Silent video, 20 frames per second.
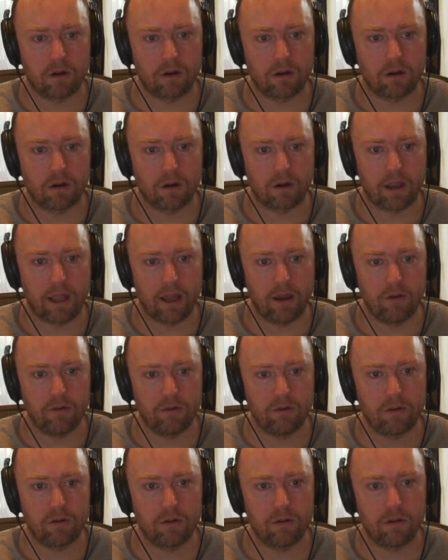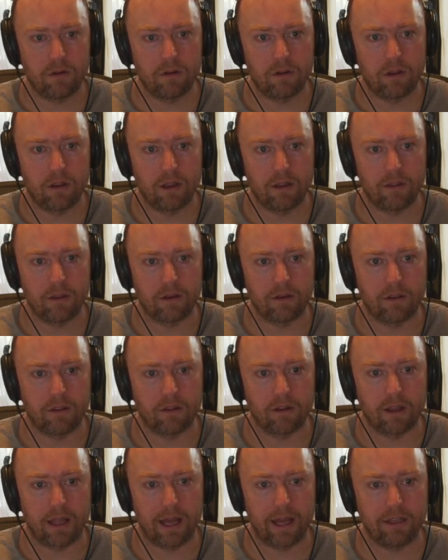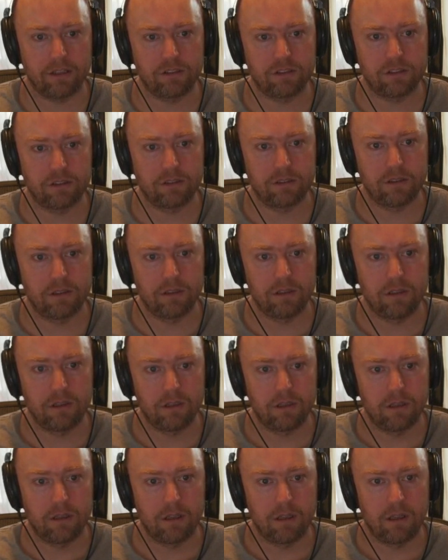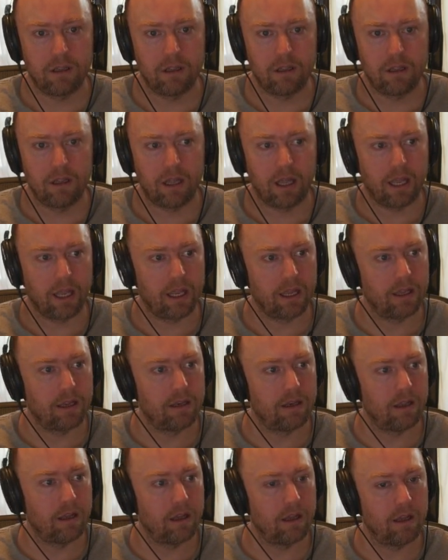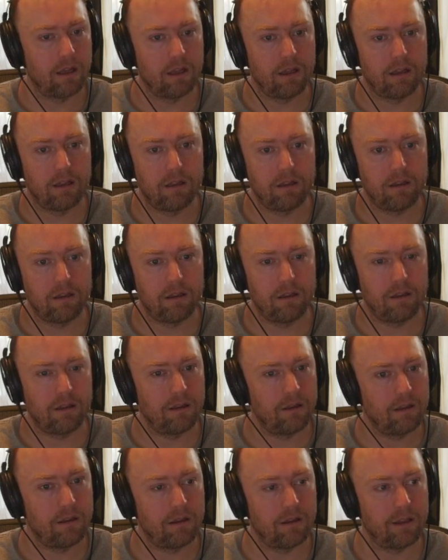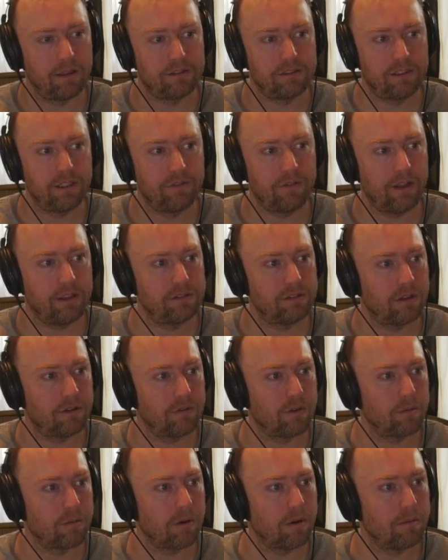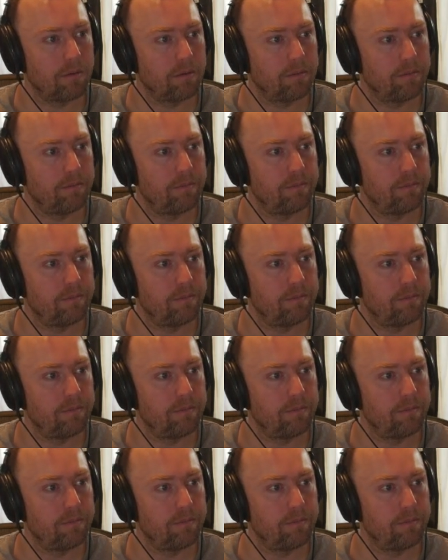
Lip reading: our count, and then to the latch, and let's see if that solved our problem.